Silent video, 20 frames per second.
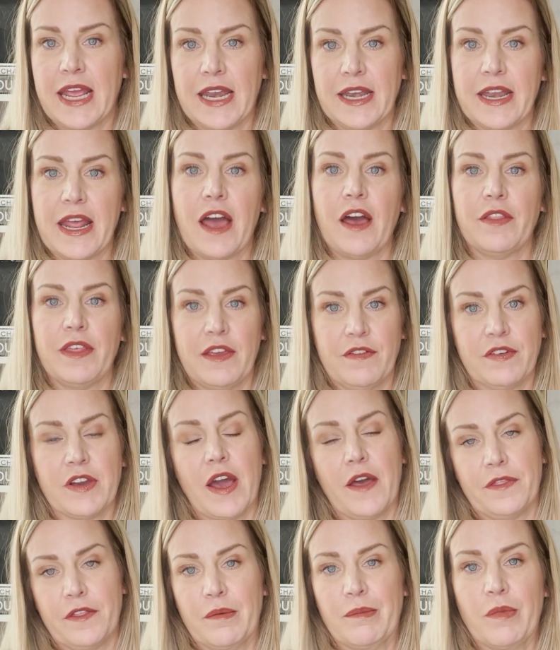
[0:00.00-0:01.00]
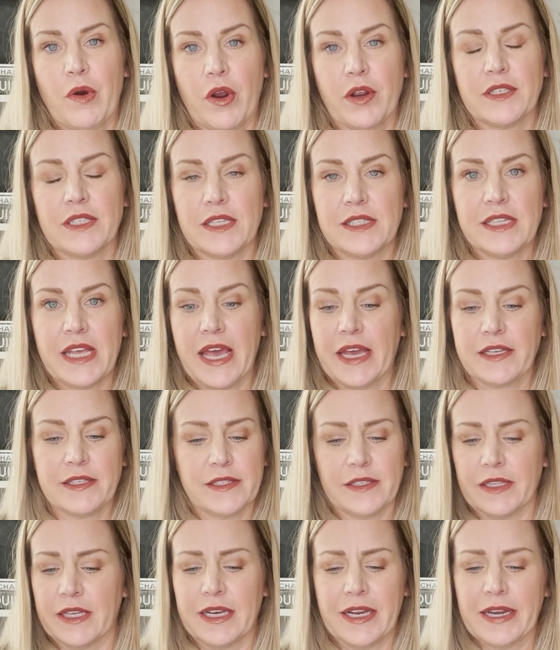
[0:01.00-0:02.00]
and now they've got them marked as excellent.